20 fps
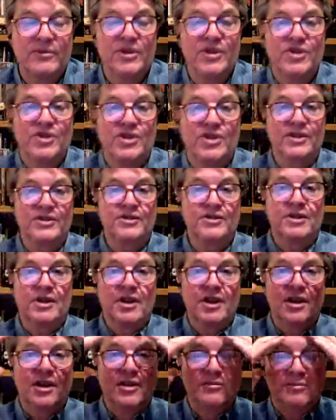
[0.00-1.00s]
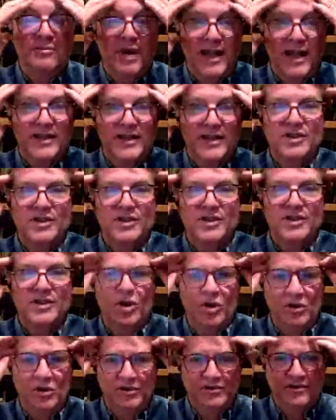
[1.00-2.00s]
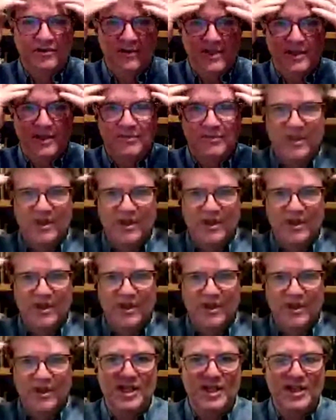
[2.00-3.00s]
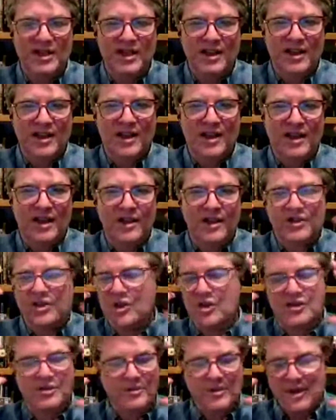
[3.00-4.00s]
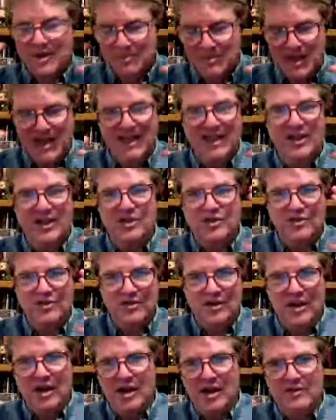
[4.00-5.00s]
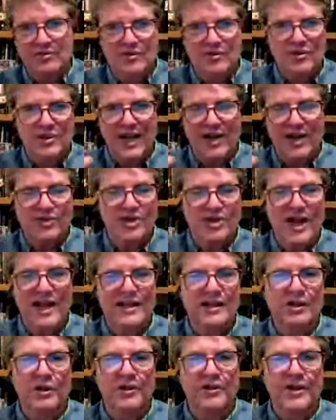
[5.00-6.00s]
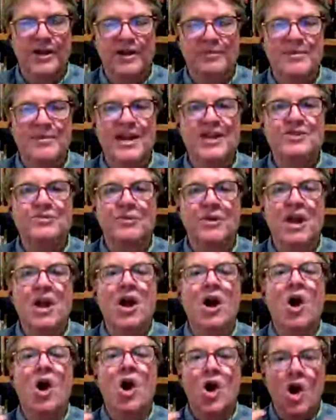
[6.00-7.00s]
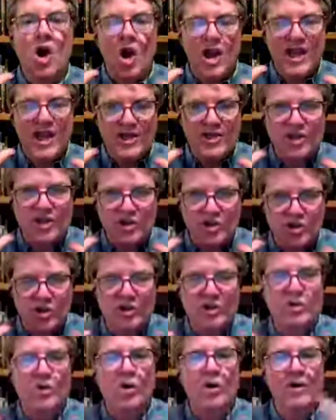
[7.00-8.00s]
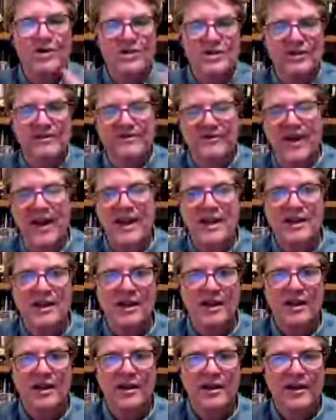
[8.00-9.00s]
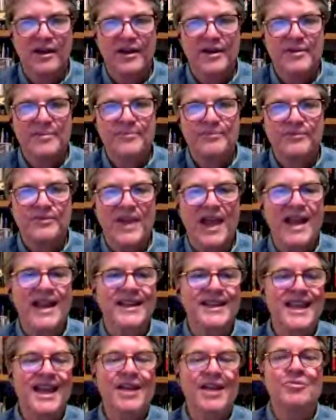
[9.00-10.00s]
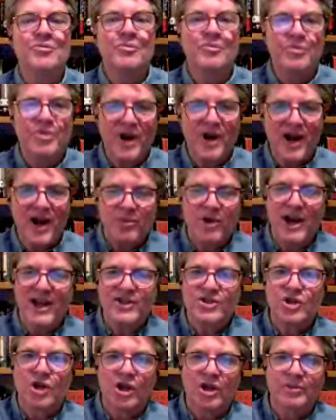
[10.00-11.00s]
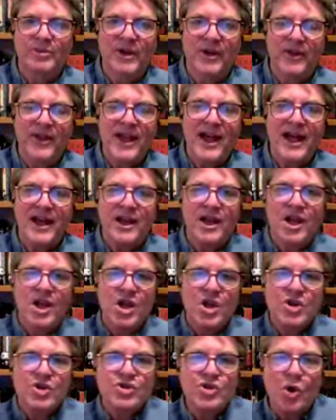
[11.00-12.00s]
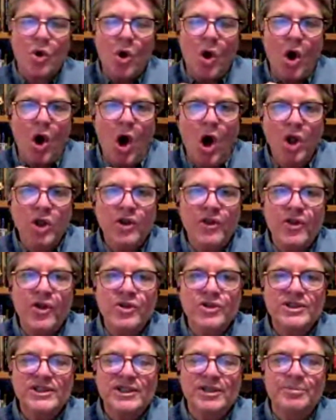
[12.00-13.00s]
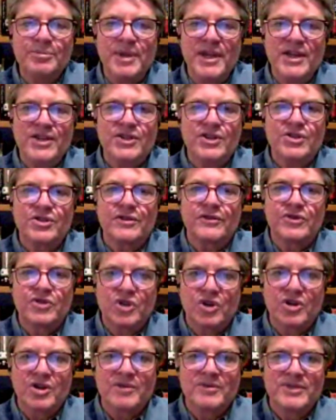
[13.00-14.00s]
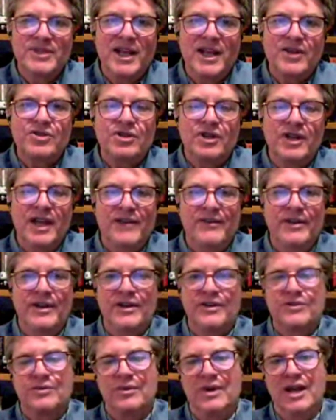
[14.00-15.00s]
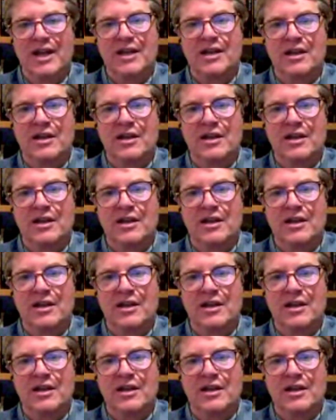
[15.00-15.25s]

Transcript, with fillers: which is mind control, the, the mm-hmm excuse me, the mean uh, Count Dracula thing, Mesmer, is it true or is it fake? And again, Bram writes all about that. So all of those little pieces of circumstantial evidence, Rick,